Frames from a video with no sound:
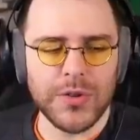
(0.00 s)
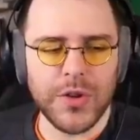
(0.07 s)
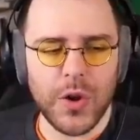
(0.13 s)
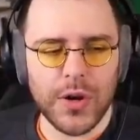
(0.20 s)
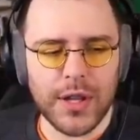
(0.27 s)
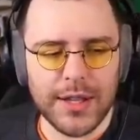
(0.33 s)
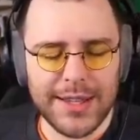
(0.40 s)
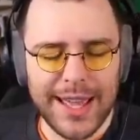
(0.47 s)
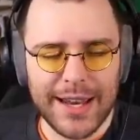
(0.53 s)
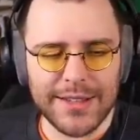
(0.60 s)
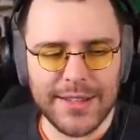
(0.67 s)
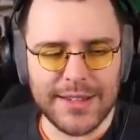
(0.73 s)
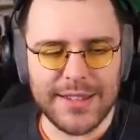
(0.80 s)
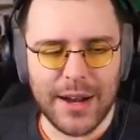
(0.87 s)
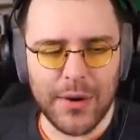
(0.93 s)
cooking Guinness
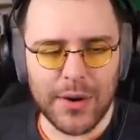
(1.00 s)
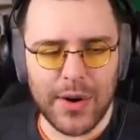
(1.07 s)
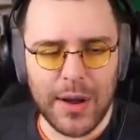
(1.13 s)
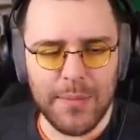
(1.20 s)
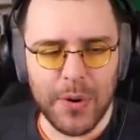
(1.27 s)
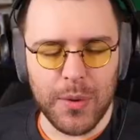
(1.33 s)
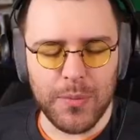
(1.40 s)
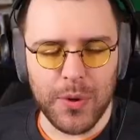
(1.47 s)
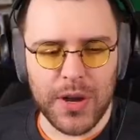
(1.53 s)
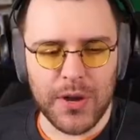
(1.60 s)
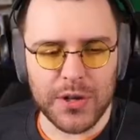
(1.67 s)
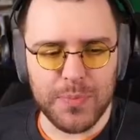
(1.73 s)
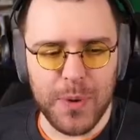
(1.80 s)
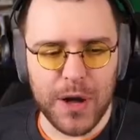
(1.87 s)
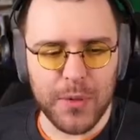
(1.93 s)
and sauerkraut, put a
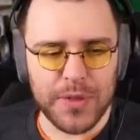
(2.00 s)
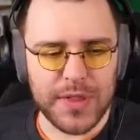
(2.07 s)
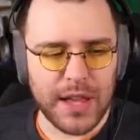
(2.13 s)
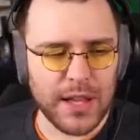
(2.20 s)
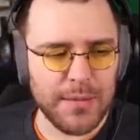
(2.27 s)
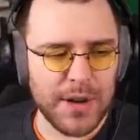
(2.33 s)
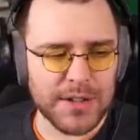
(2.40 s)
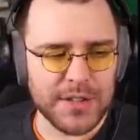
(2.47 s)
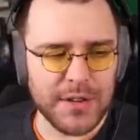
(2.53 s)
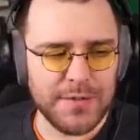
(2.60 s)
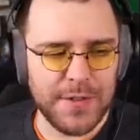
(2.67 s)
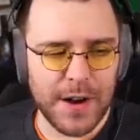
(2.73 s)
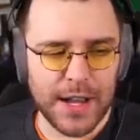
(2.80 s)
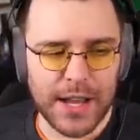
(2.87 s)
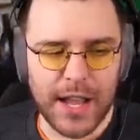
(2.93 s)
brioche bun with deli mustard,
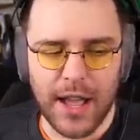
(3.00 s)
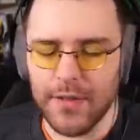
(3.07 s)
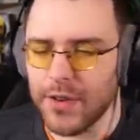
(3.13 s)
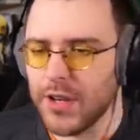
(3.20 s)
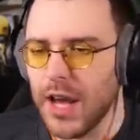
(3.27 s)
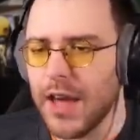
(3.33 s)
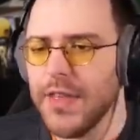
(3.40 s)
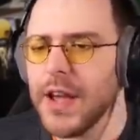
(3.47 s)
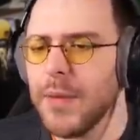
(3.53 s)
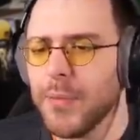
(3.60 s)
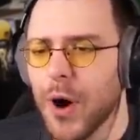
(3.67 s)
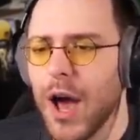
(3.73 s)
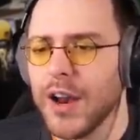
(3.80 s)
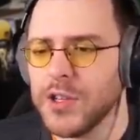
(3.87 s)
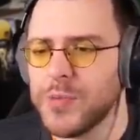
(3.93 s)
fucking heaven. I think a
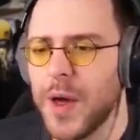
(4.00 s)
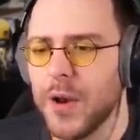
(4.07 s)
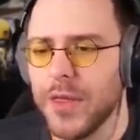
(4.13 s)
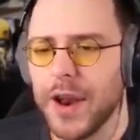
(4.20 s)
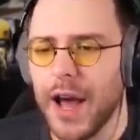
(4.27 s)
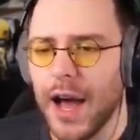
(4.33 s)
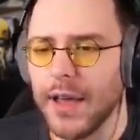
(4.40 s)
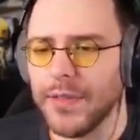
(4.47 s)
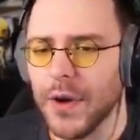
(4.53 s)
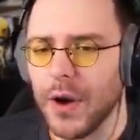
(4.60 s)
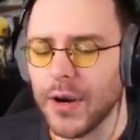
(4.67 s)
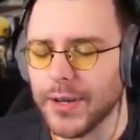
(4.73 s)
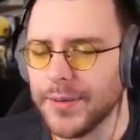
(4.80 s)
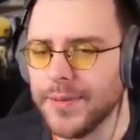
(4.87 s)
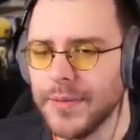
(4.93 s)
brat is better than a hot dog.